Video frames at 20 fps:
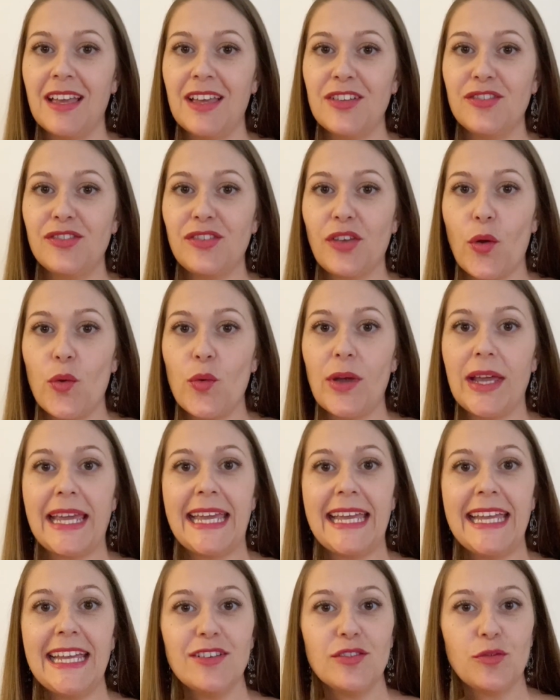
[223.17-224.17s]
So
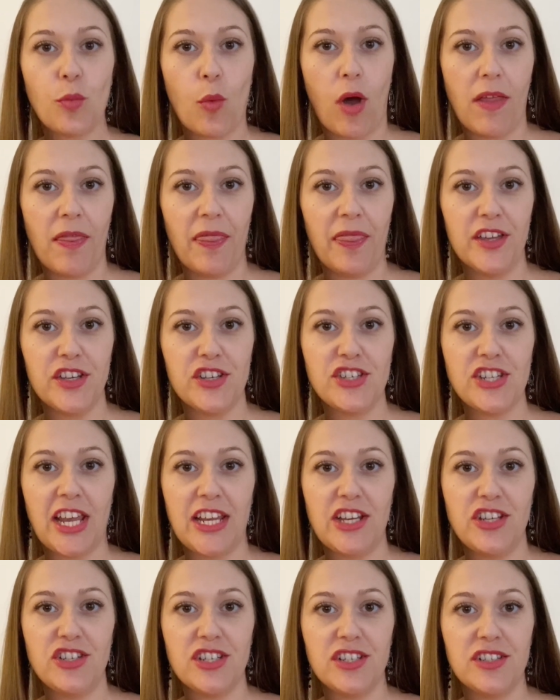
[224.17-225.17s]
here's one that
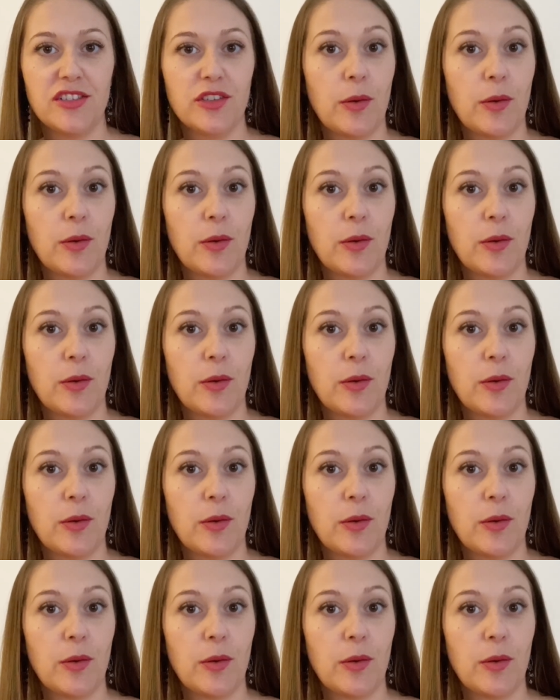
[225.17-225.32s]
changes